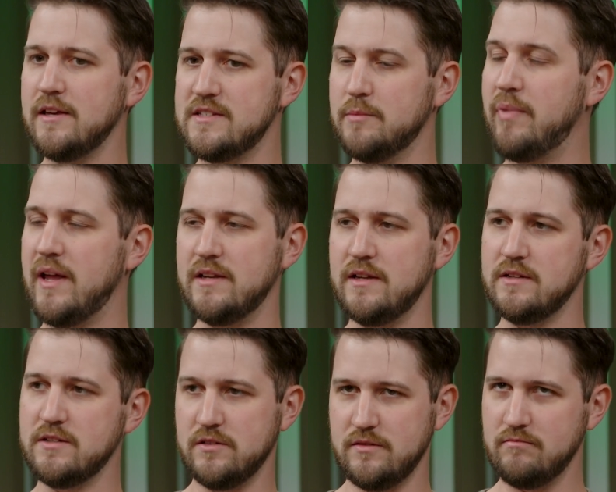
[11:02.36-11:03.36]

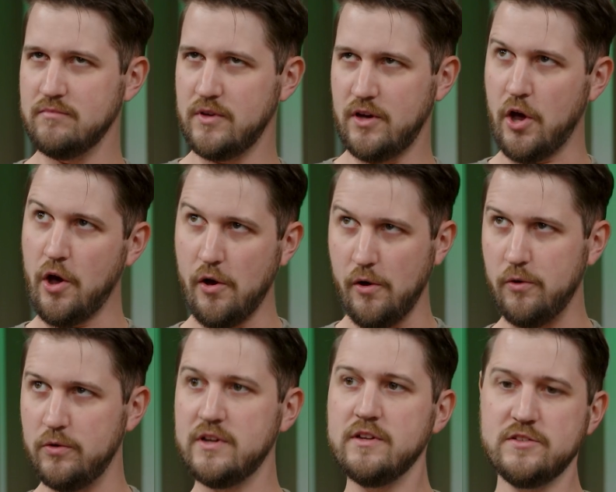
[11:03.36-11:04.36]
dependent
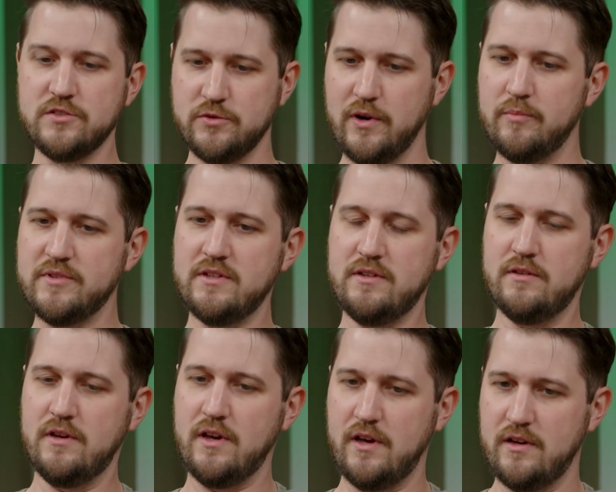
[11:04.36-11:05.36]
code script
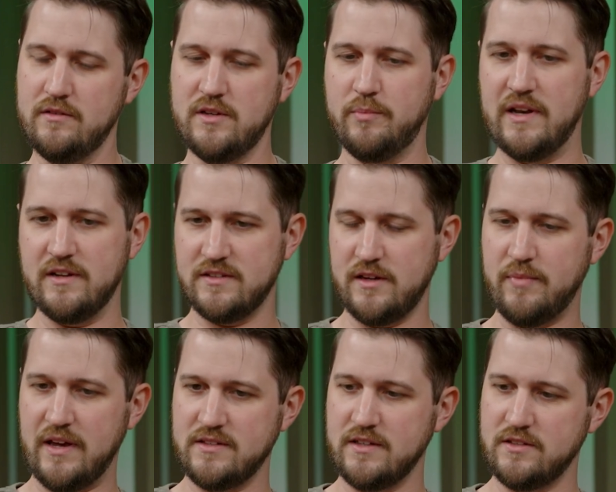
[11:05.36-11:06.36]
dependency
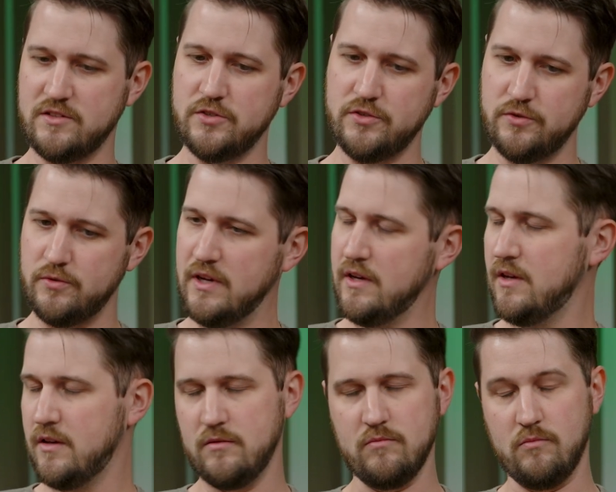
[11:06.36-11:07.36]
basis to
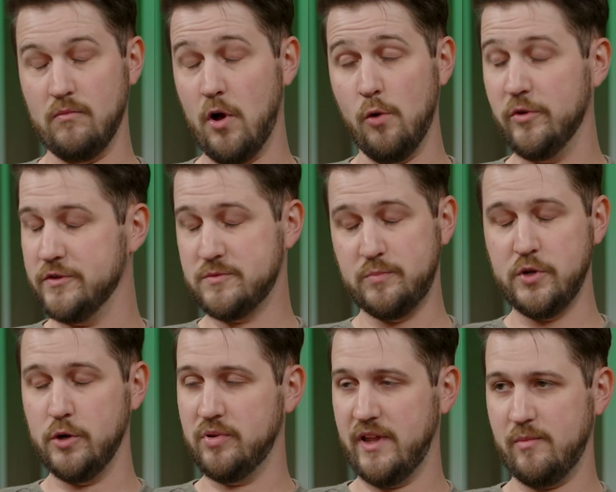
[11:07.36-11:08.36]
almost
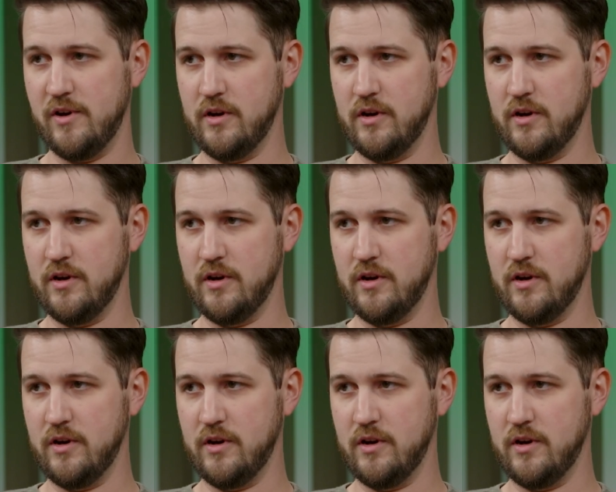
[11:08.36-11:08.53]
pure playbook.